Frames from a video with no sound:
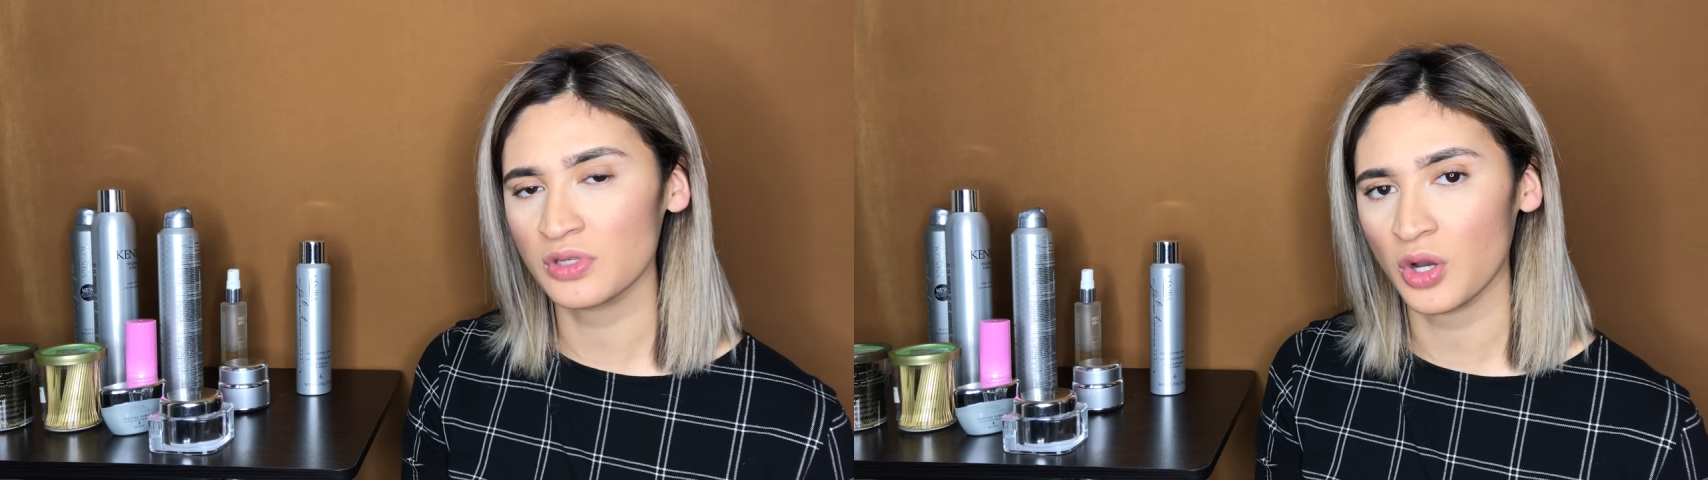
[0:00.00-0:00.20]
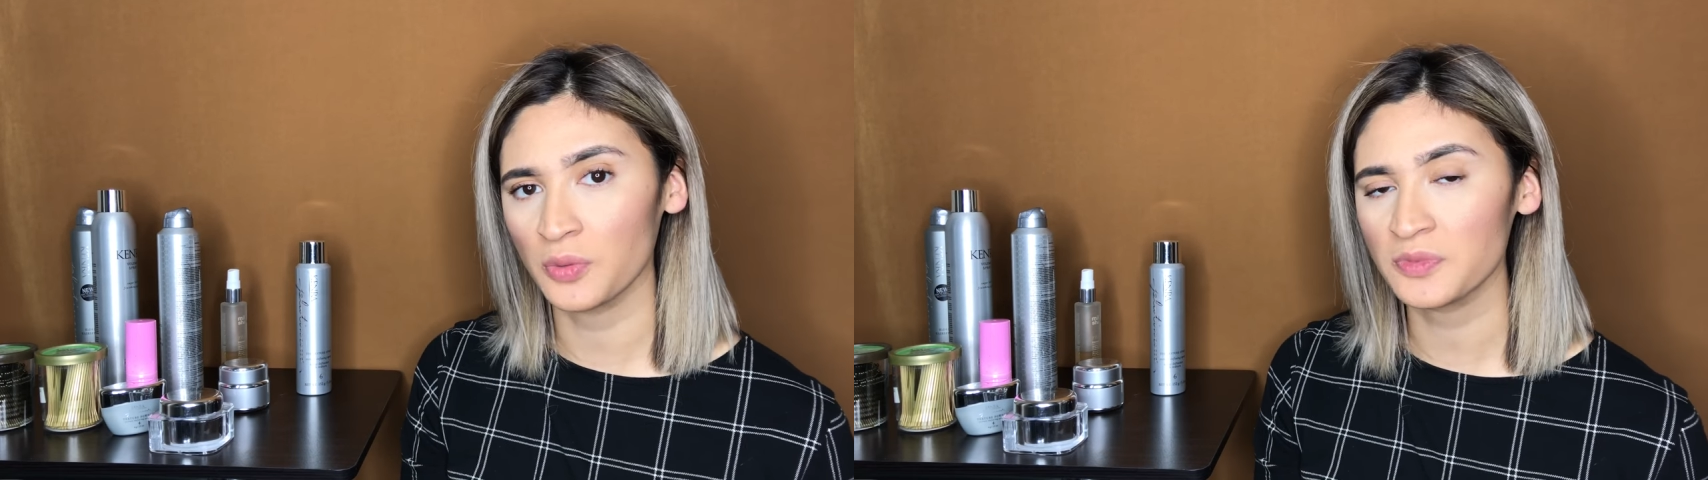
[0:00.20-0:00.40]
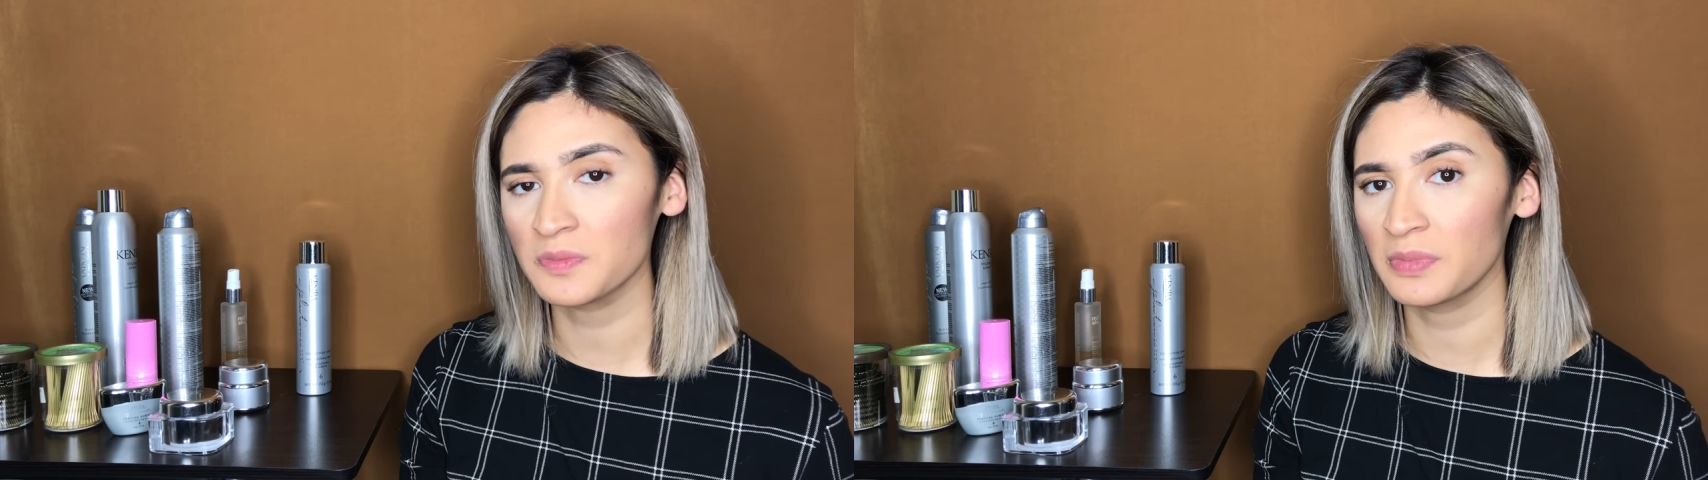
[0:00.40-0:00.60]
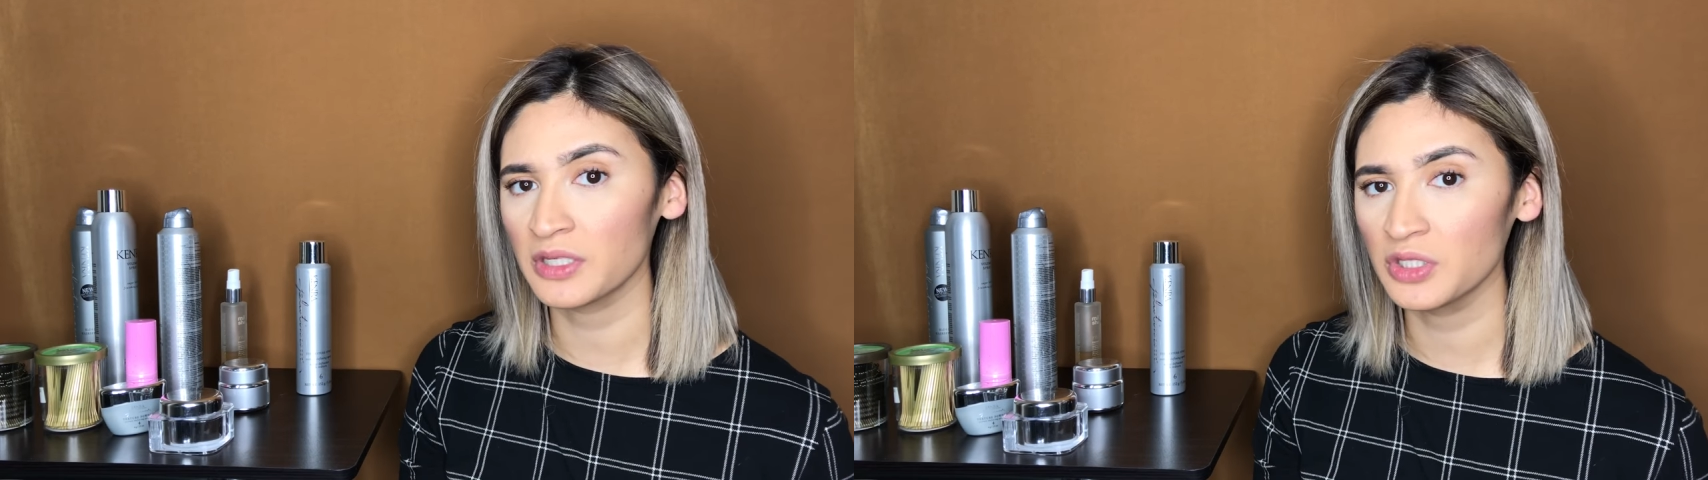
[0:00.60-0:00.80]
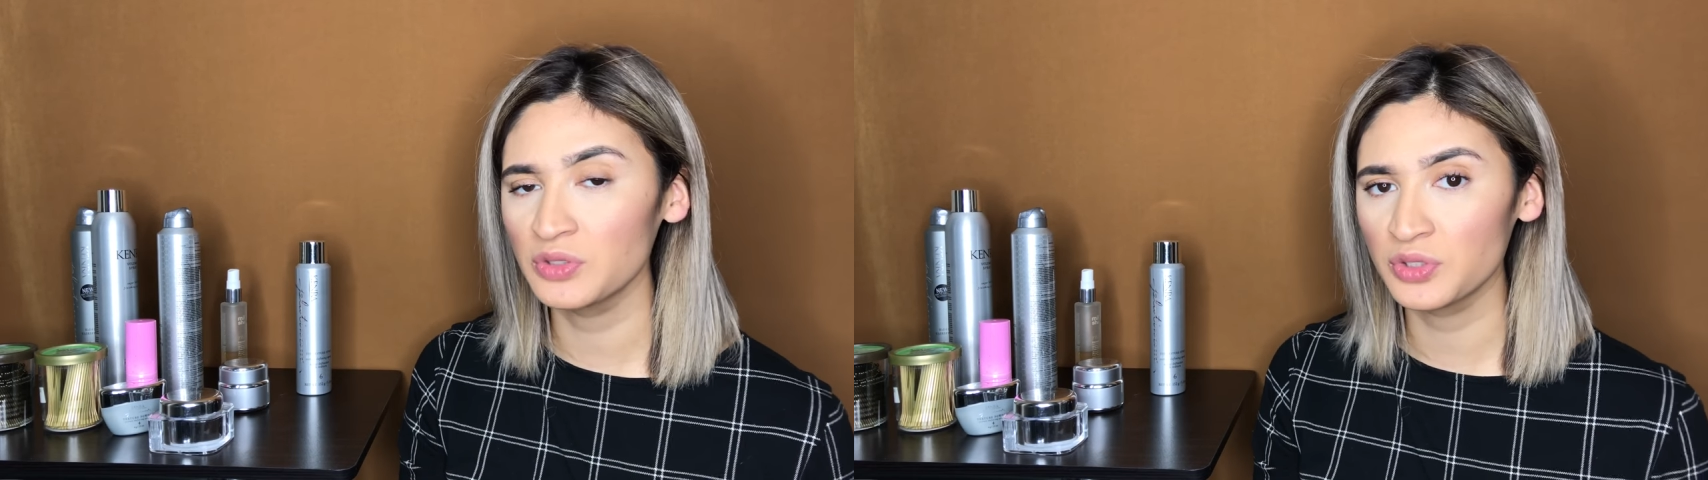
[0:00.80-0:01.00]
combs,
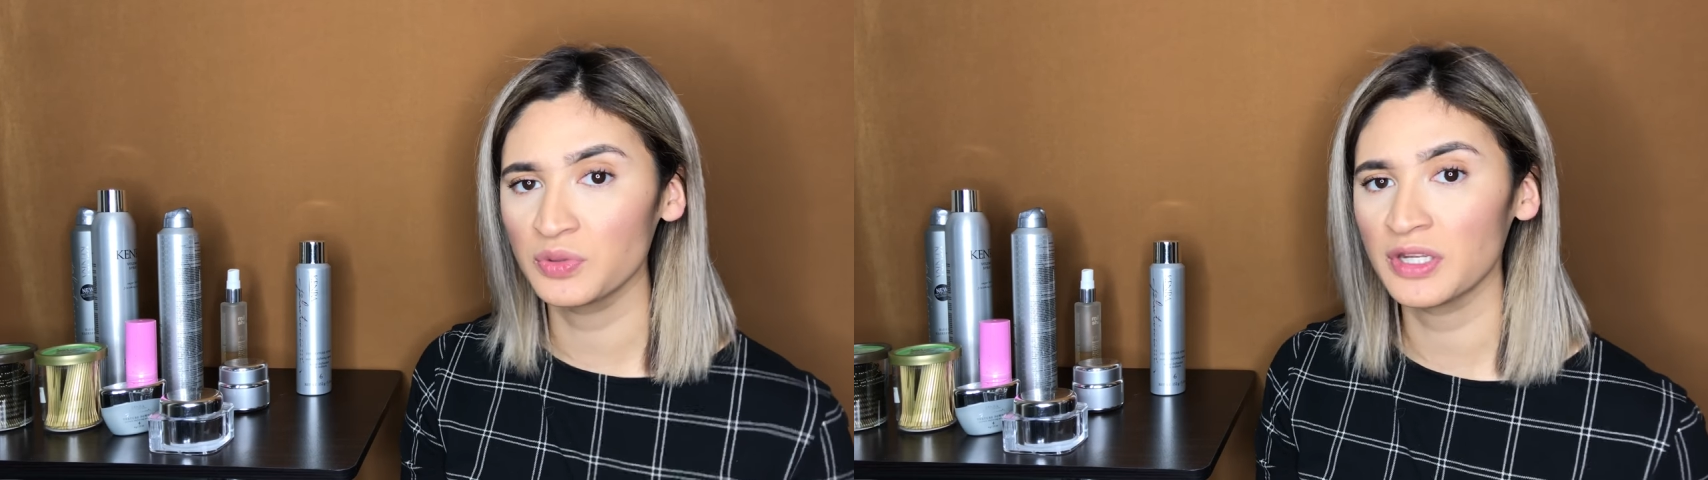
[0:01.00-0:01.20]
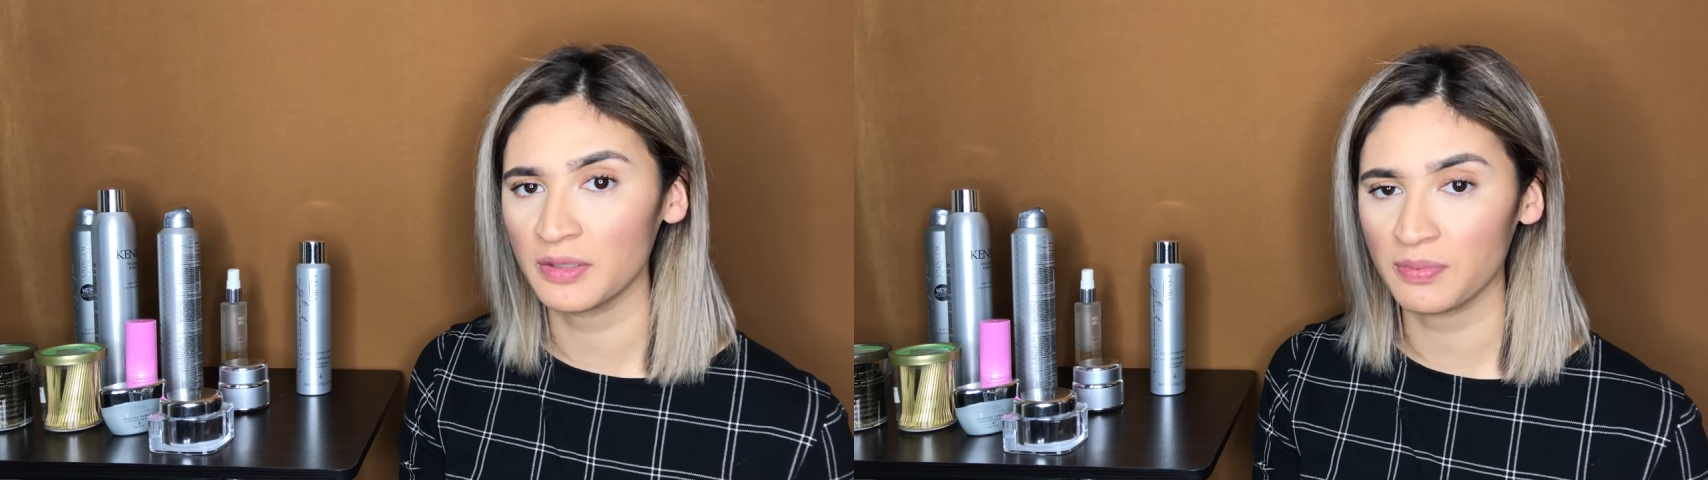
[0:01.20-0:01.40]
but you do need a